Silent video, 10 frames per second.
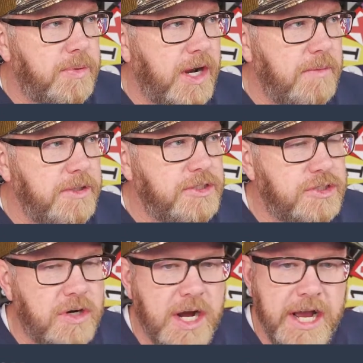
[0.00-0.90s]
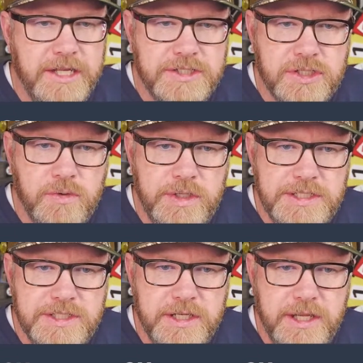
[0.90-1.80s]
probably try to
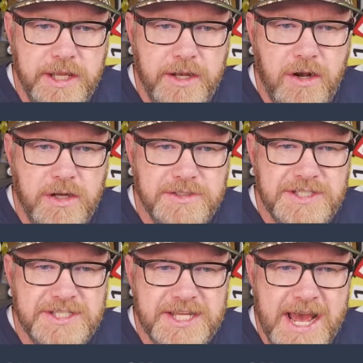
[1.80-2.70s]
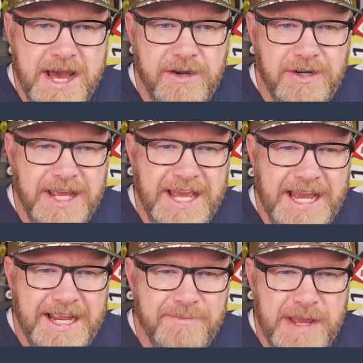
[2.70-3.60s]
squeeze it in on
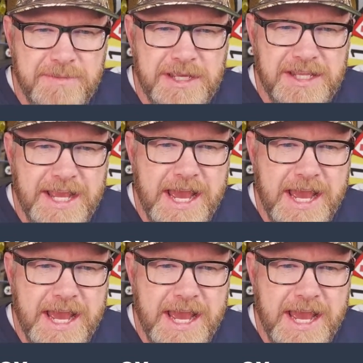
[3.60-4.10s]
Saturday, maybe in the